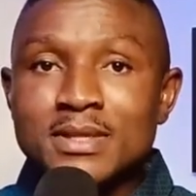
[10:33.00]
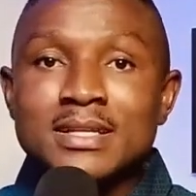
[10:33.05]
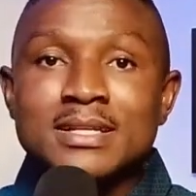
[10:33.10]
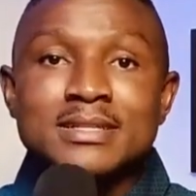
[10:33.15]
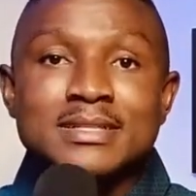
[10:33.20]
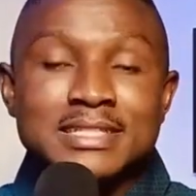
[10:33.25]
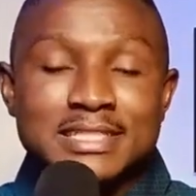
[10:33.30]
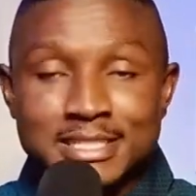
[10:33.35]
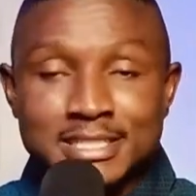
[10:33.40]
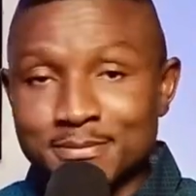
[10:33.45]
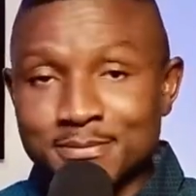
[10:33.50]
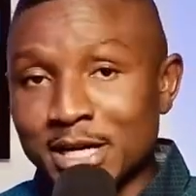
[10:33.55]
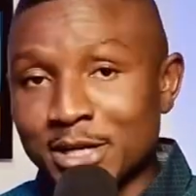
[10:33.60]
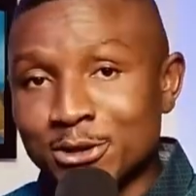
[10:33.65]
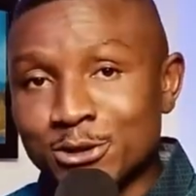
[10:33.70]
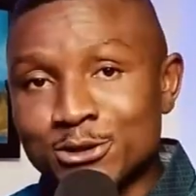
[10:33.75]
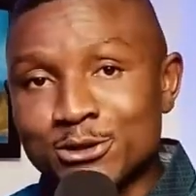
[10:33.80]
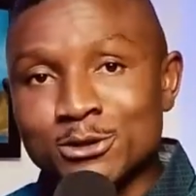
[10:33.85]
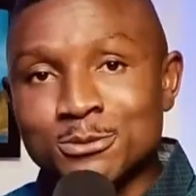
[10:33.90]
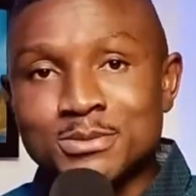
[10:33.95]
This is my
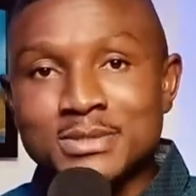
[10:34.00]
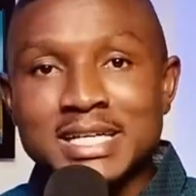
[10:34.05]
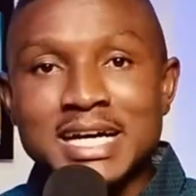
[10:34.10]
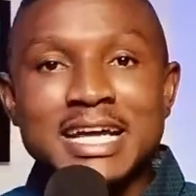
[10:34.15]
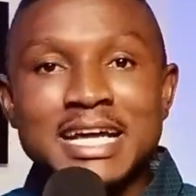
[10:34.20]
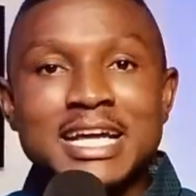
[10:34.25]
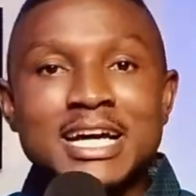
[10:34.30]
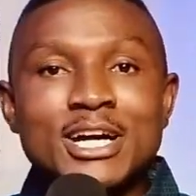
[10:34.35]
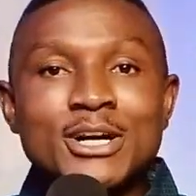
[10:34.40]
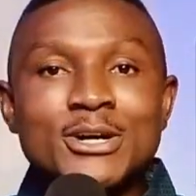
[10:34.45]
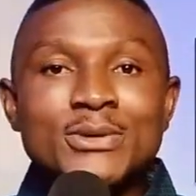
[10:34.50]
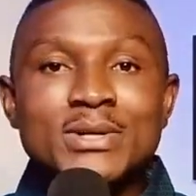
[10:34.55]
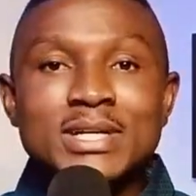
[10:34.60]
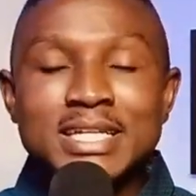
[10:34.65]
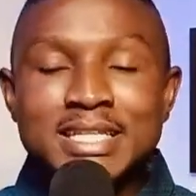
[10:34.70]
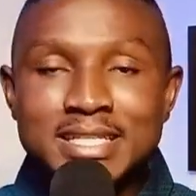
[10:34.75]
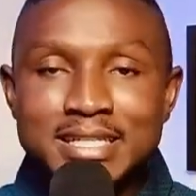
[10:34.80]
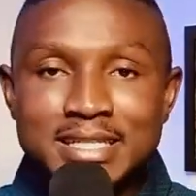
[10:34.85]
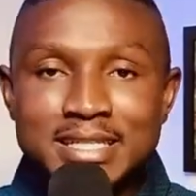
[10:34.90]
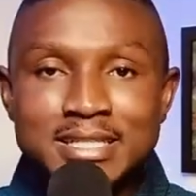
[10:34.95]
YouTube channel.
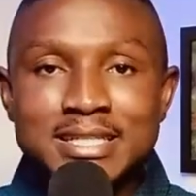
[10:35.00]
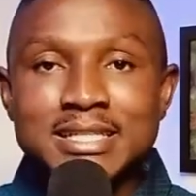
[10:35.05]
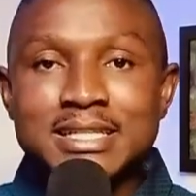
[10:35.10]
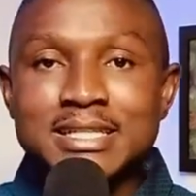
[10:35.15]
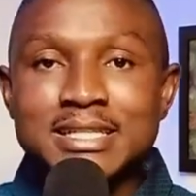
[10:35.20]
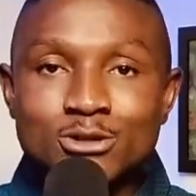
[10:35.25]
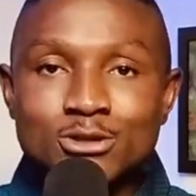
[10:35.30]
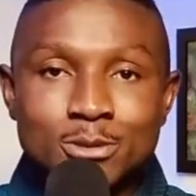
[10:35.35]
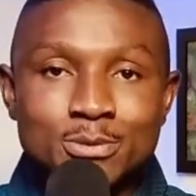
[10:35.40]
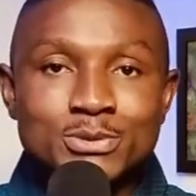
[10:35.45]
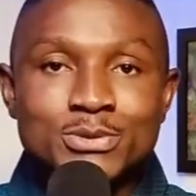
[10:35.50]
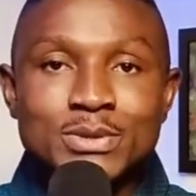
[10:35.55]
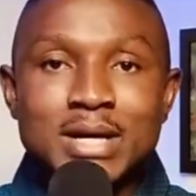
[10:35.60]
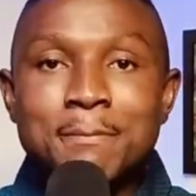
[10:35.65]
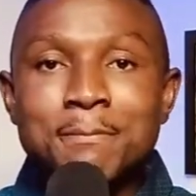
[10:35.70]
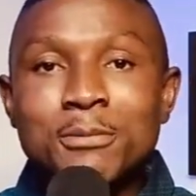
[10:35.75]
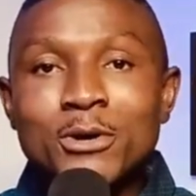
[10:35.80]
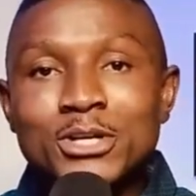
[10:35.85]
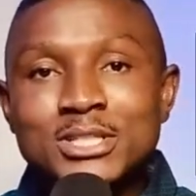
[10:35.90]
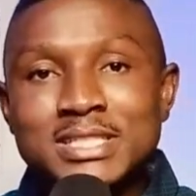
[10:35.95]
Hit the subscribe
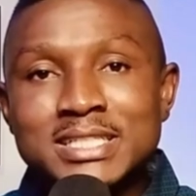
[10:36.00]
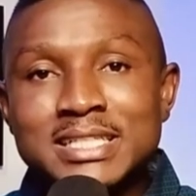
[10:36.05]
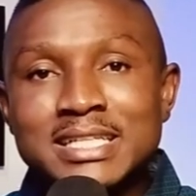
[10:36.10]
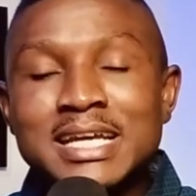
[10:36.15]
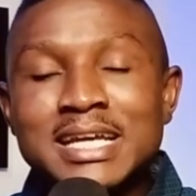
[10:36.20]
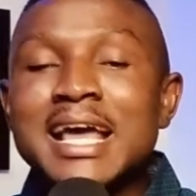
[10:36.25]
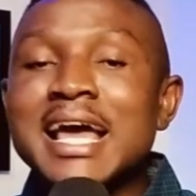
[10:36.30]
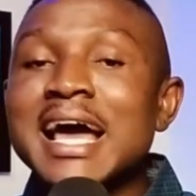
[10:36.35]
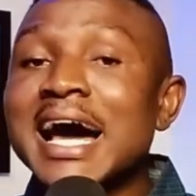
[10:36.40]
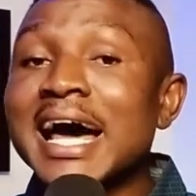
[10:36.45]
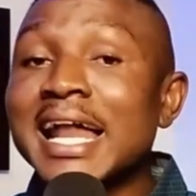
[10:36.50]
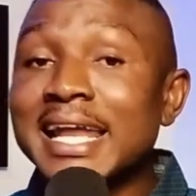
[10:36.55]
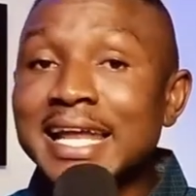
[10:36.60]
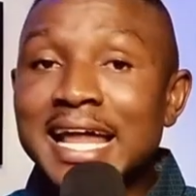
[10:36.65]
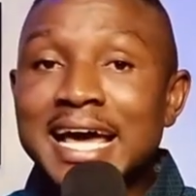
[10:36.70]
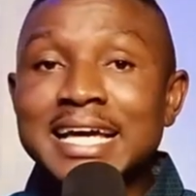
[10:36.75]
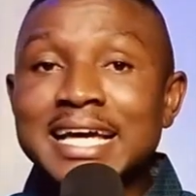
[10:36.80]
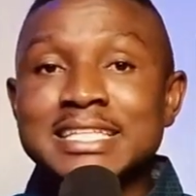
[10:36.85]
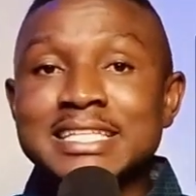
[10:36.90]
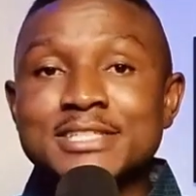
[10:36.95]
button and
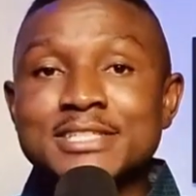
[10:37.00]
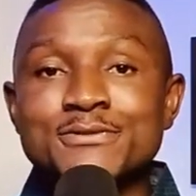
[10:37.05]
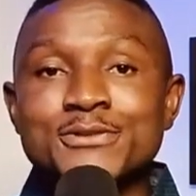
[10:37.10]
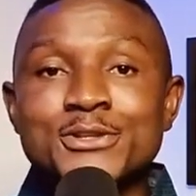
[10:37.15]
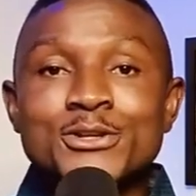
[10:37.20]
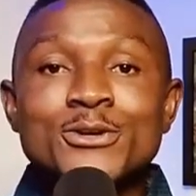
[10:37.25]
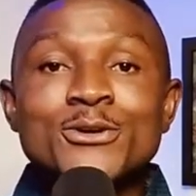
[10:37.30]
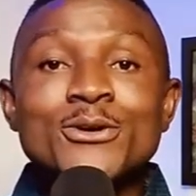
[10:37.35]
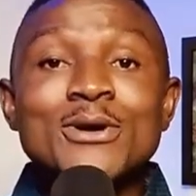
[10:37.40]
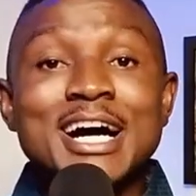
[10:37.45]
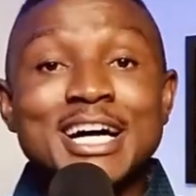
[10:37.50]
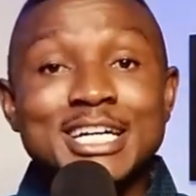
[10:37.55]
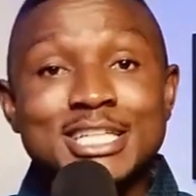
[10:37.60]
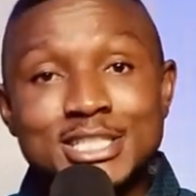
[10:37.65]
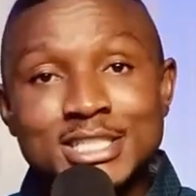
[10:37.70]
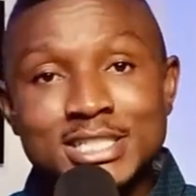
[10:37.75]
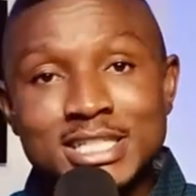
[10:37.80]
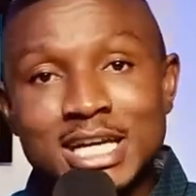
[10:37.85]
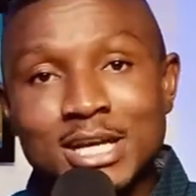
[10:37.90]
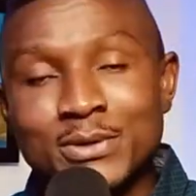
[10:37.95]
like this video and
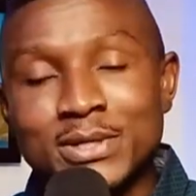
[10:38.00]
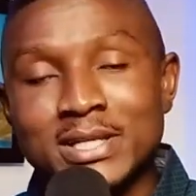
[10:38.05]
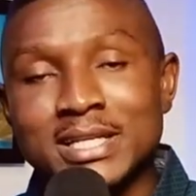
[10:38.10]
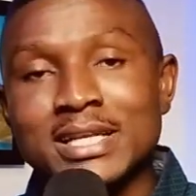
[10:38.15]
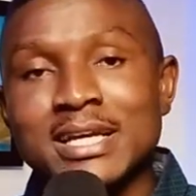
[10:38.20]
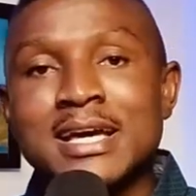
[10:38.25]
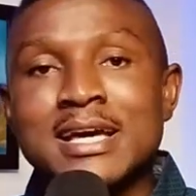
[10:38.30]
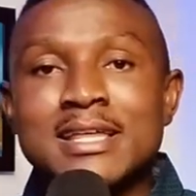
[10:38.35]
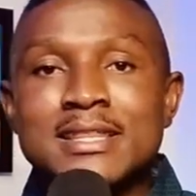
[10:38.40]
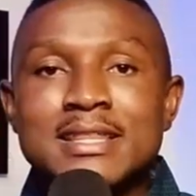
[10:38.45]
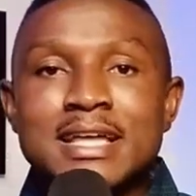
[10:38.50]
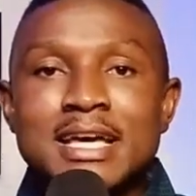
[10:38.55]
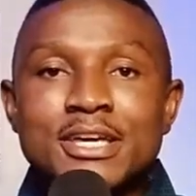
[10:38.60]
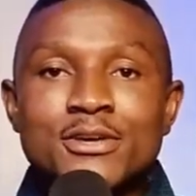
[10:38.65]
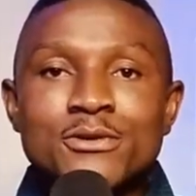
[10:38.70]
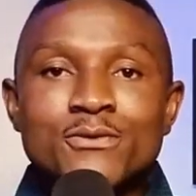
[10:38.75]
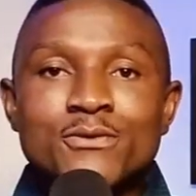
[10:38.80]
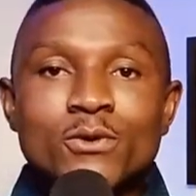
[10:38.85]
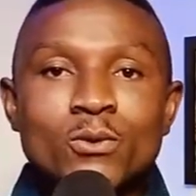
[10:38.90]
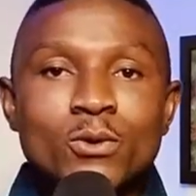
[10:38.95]
share it. Thank you
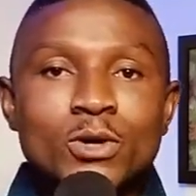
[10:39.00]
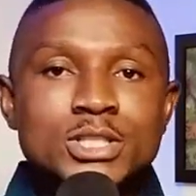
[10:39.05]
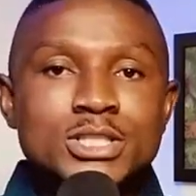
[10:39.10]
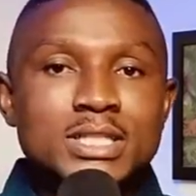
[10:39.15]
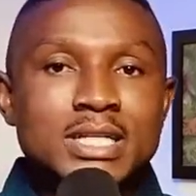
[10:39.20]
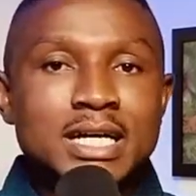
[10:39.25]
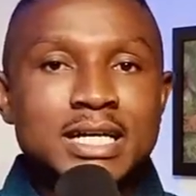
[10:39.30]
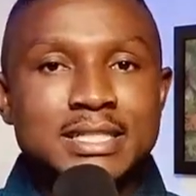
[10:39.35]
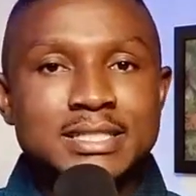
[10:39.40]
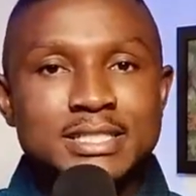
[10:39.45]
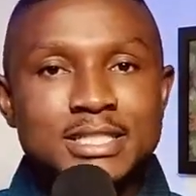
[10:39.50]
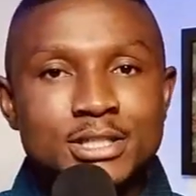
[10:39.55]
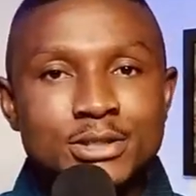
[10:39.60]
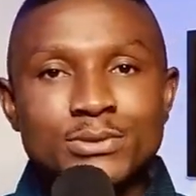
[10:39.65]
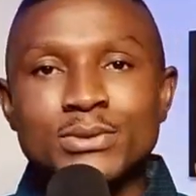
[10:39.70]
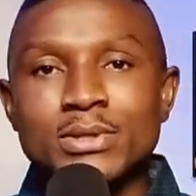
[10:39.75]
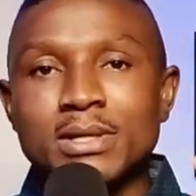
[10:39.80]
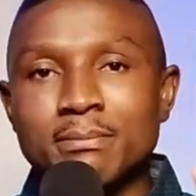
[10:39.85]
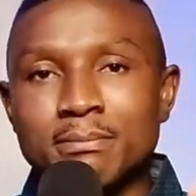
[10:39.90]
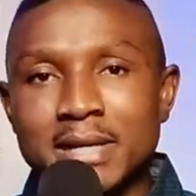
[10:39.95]
for watching and see you
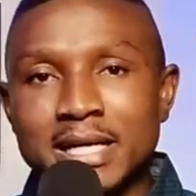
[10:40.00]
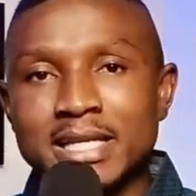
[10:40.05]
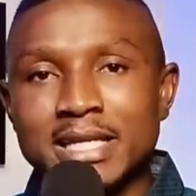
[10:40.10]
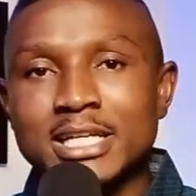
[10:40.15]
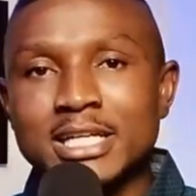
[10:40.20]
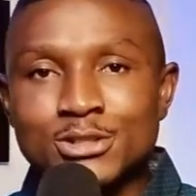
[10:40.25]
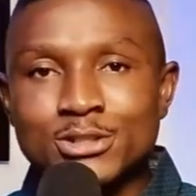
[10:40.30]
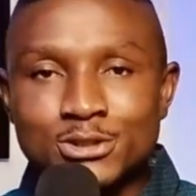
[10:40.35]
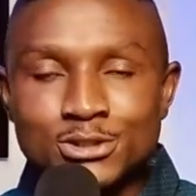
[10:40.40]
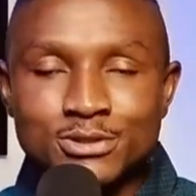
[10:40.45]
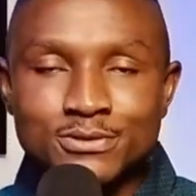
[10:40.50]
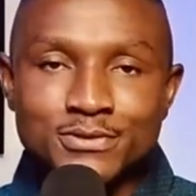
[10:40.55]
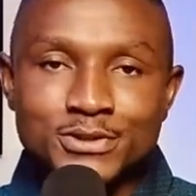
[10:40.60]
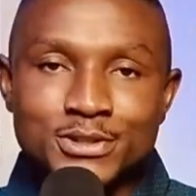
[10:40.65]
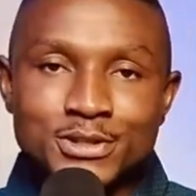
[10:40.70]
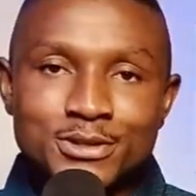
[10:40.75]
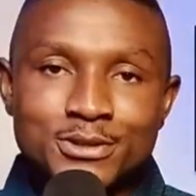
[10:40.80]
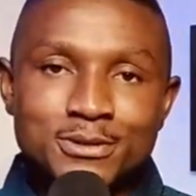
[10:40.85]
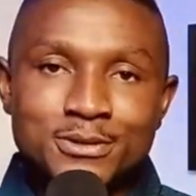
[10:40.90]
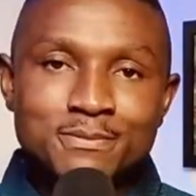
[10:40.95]
in my next YouTube
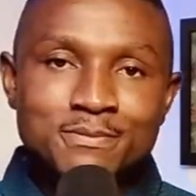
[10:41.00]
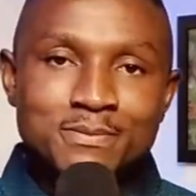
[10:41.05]
video.